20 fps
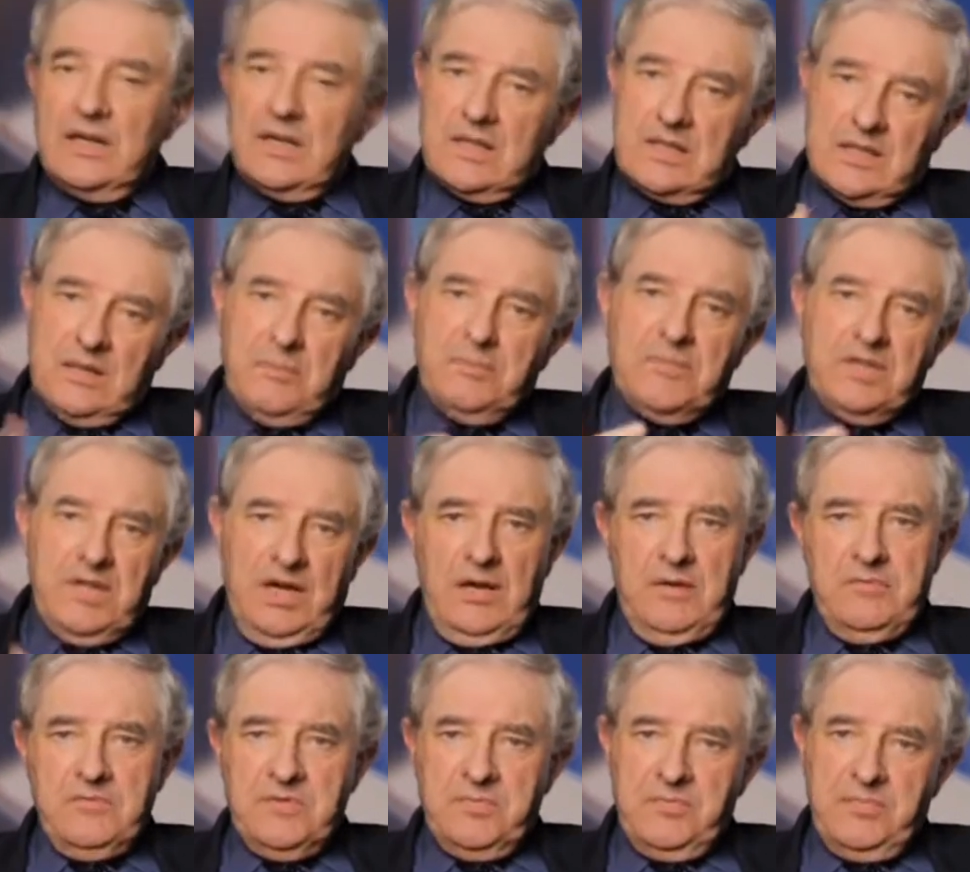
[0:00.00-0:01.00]

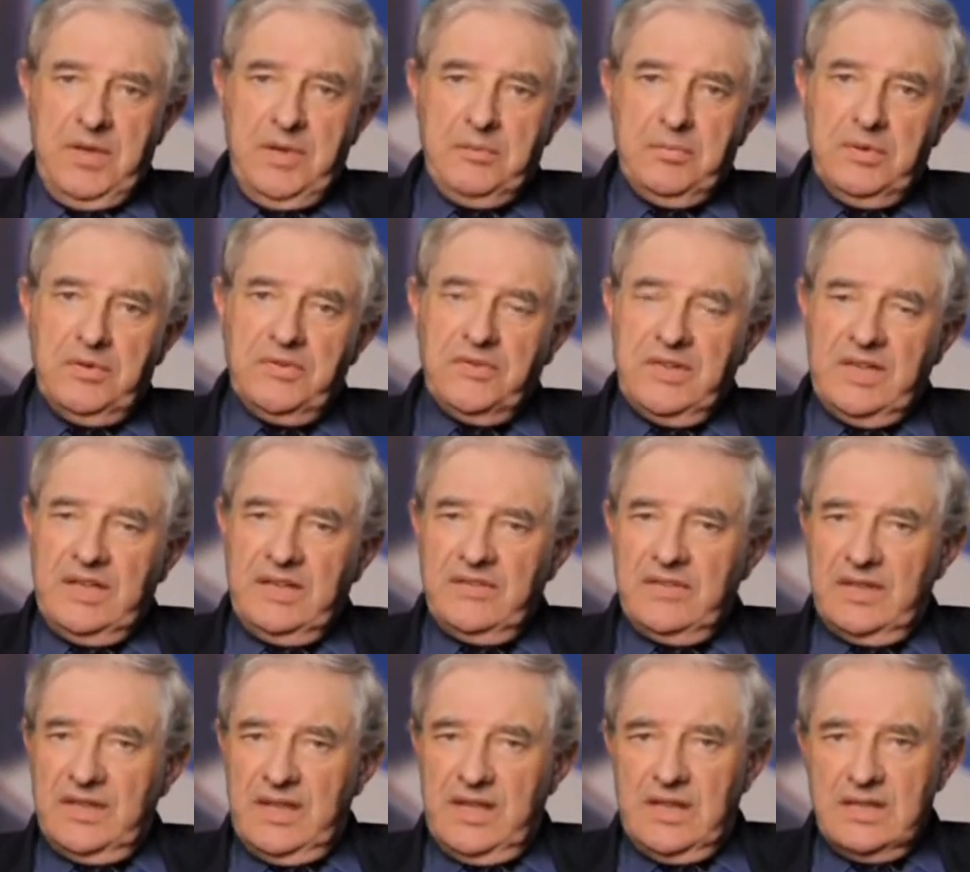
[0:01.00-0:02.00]
Sometimes people think
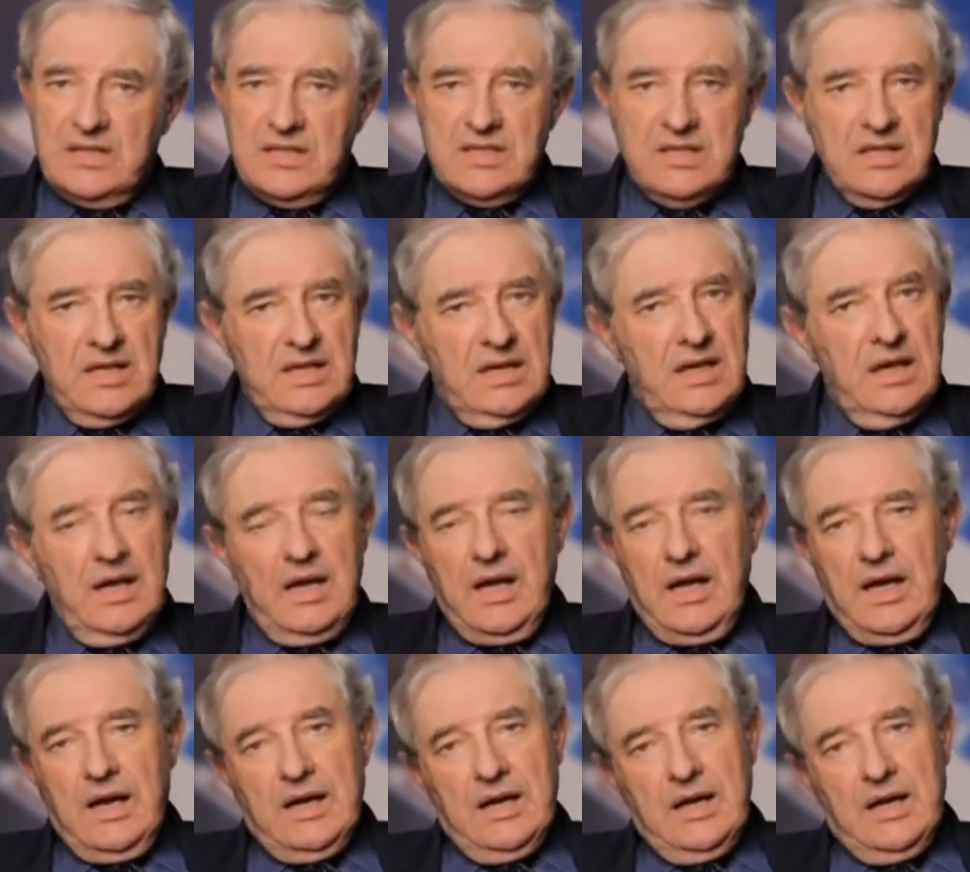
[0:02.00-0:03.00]
that it's a,
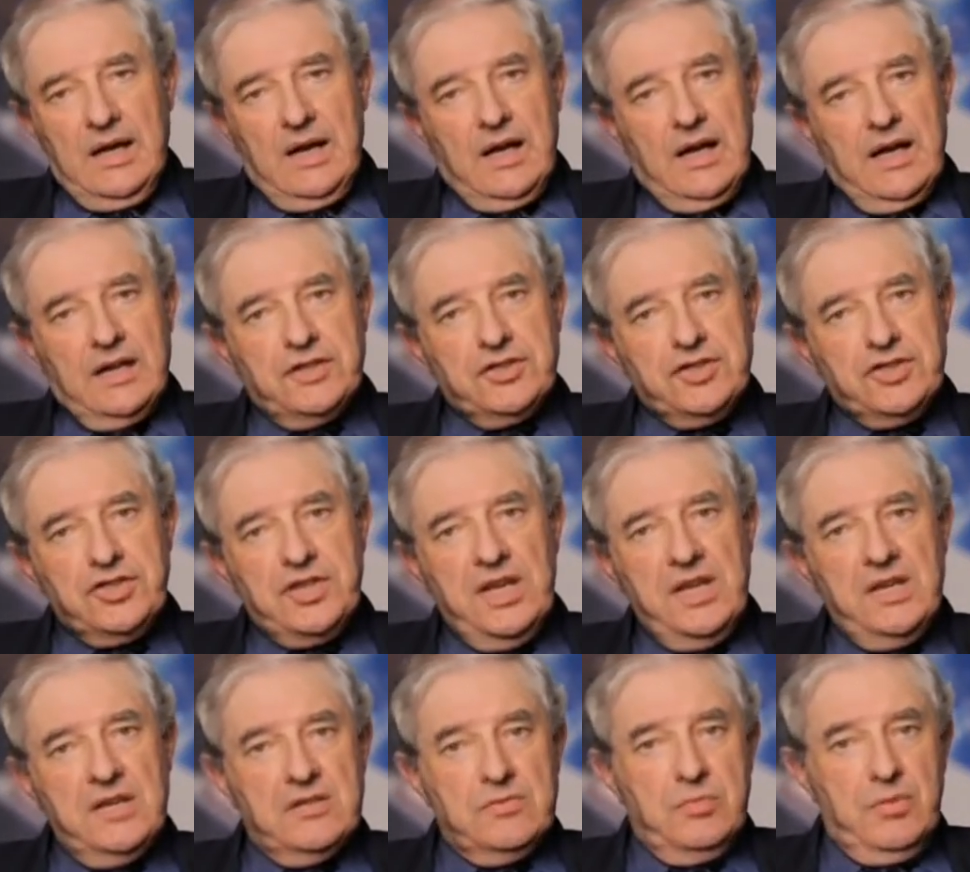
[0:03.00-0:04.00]
a, a
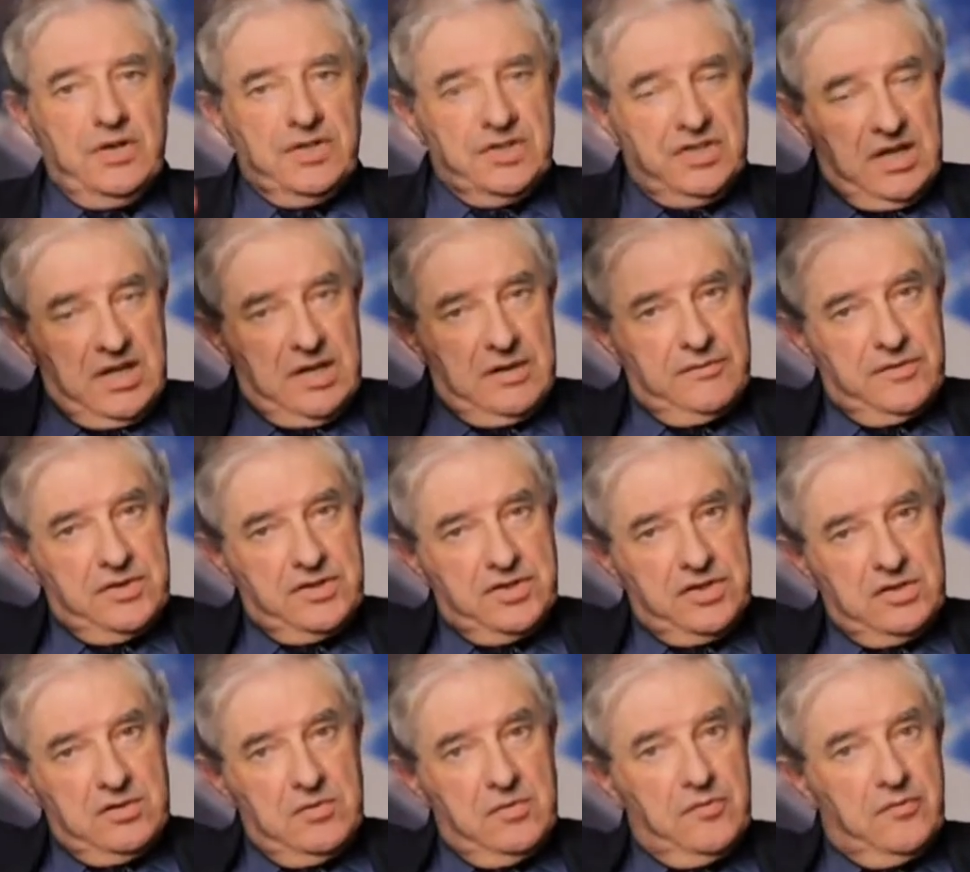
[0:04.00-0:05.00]
sheet which covers
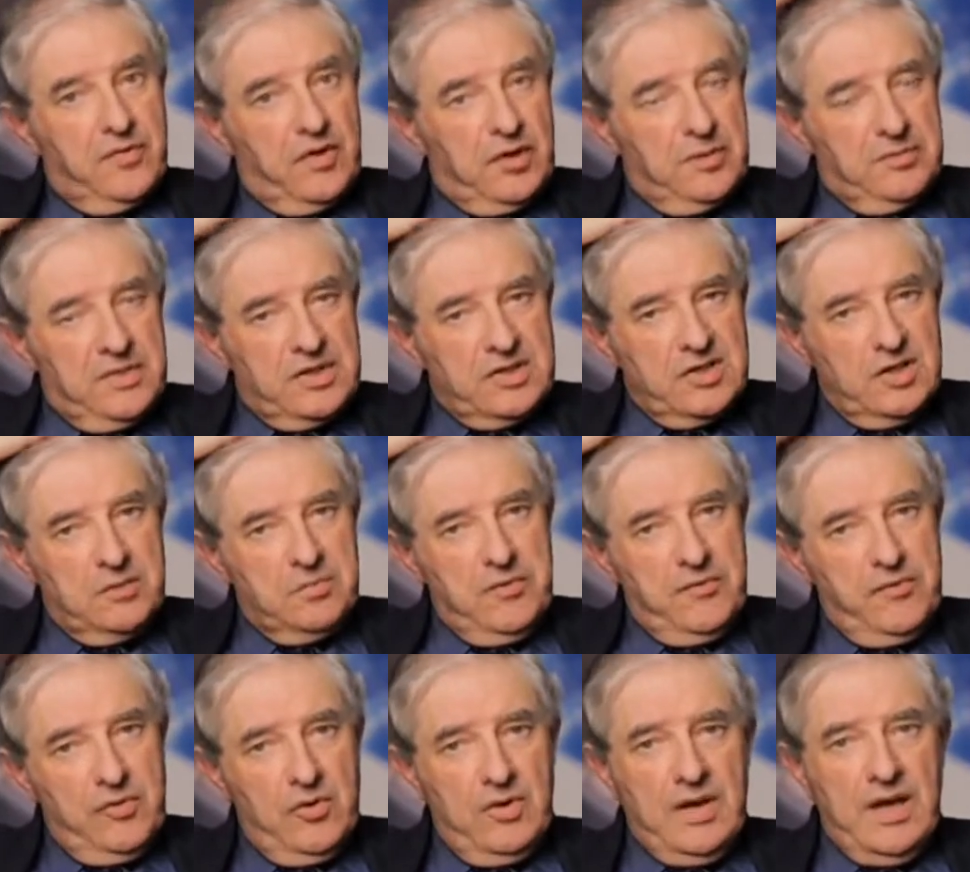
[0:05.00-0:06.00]
you from the top
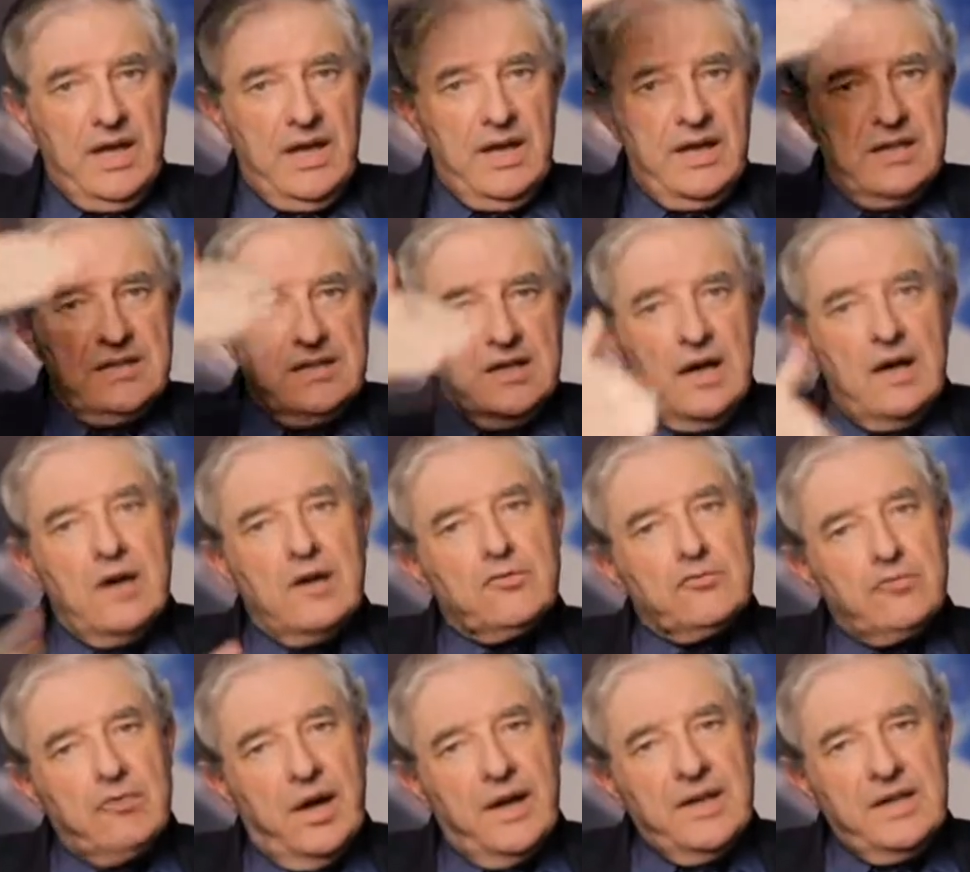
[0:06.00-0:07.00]
of your head
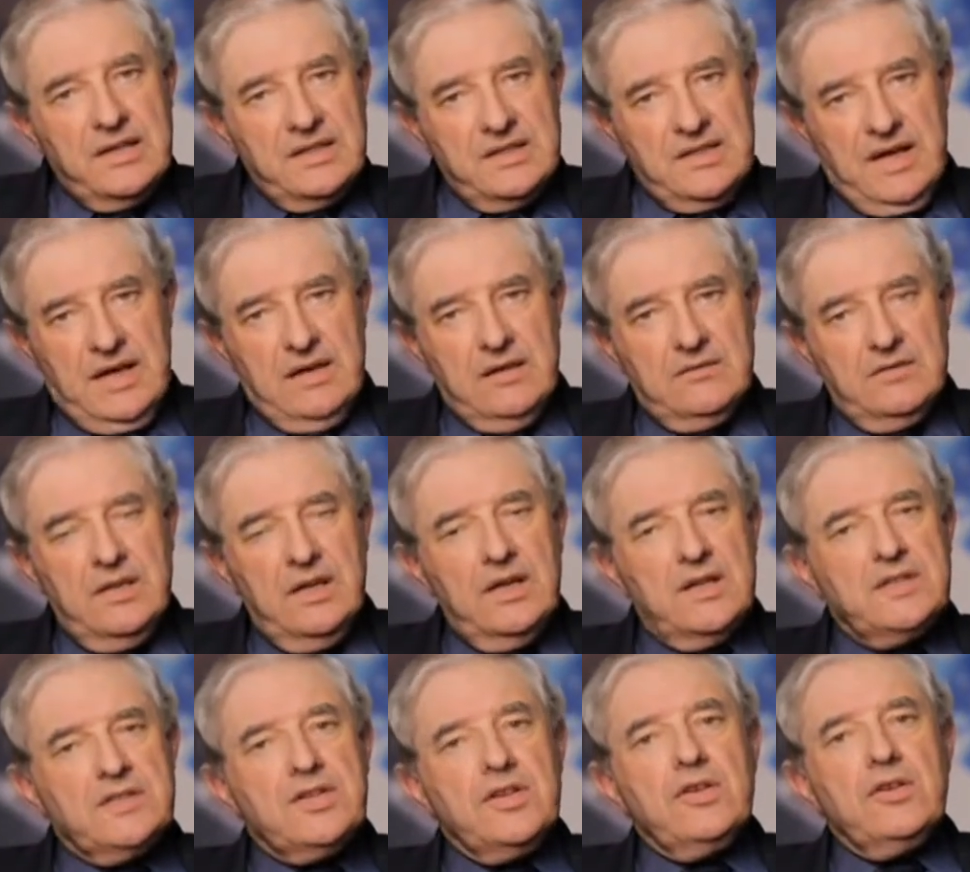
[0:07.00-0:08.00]
right down
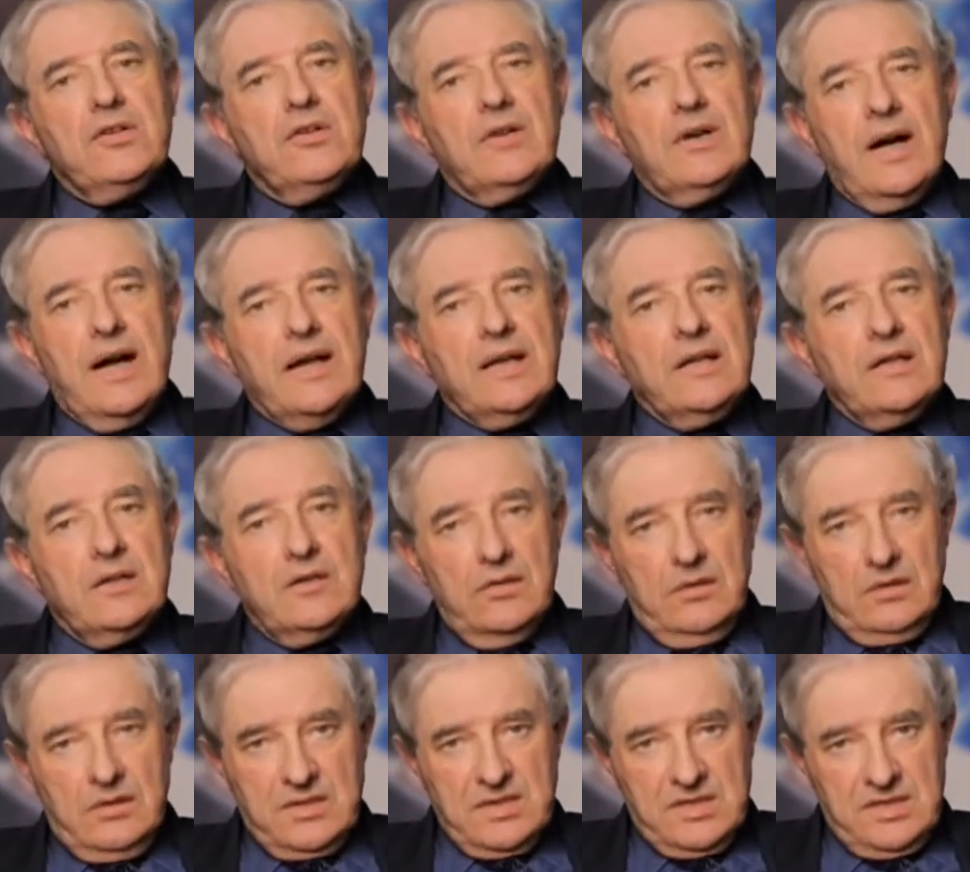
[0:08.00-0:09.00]
to your
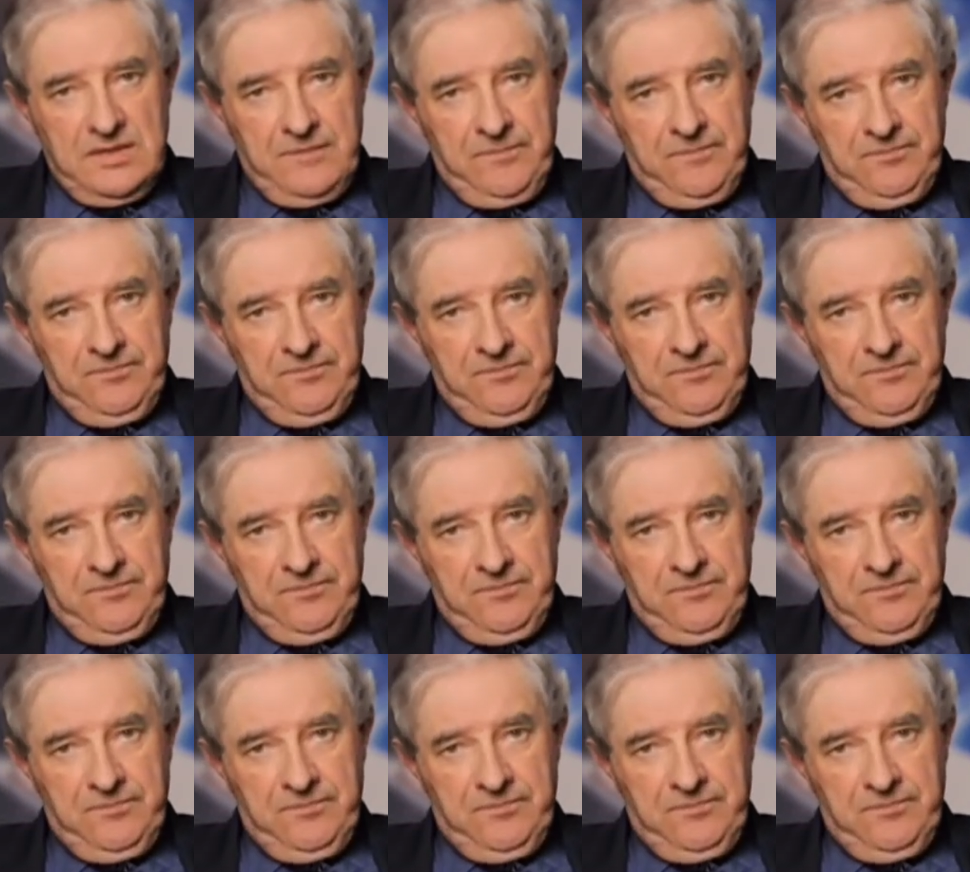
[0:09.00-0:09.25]
ankles.